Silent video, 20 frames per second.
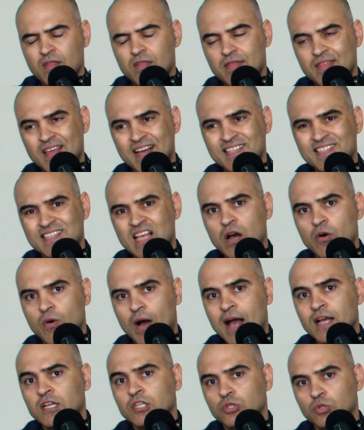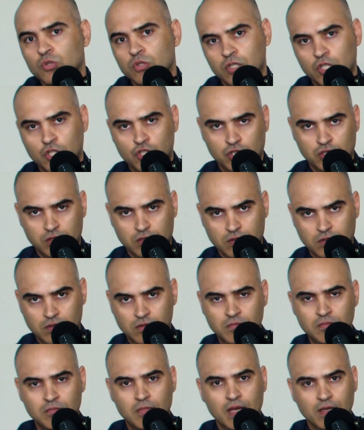That's how unconditional
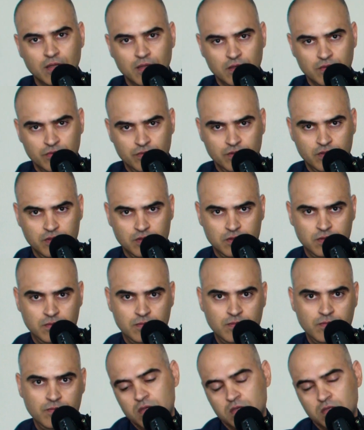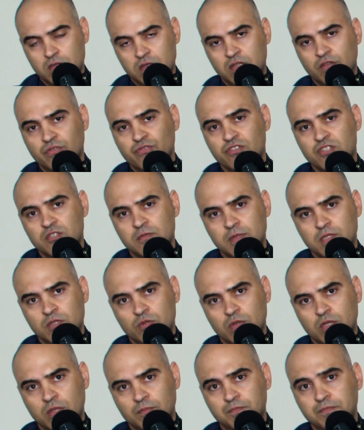my love is. There's a difference
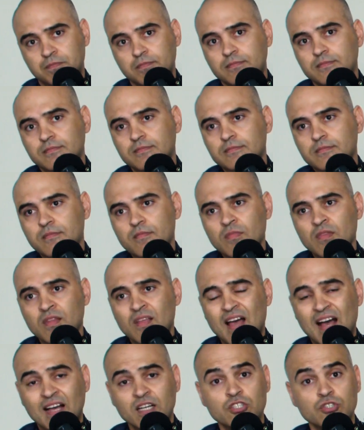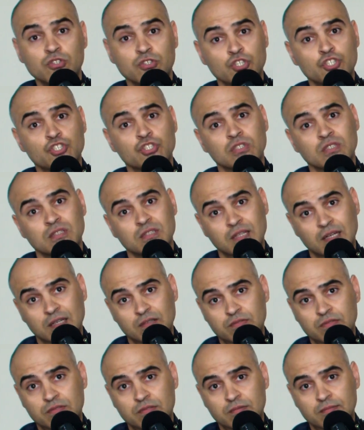between unconditional
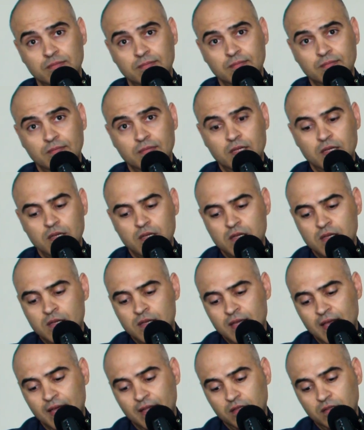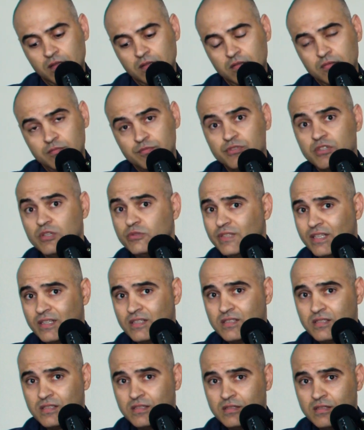love and
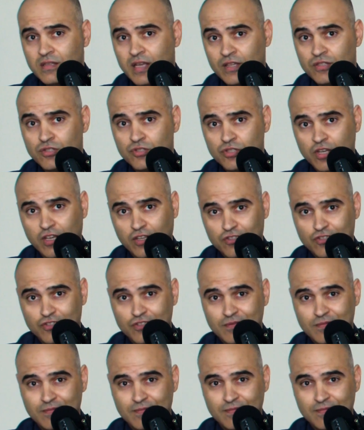products exchange.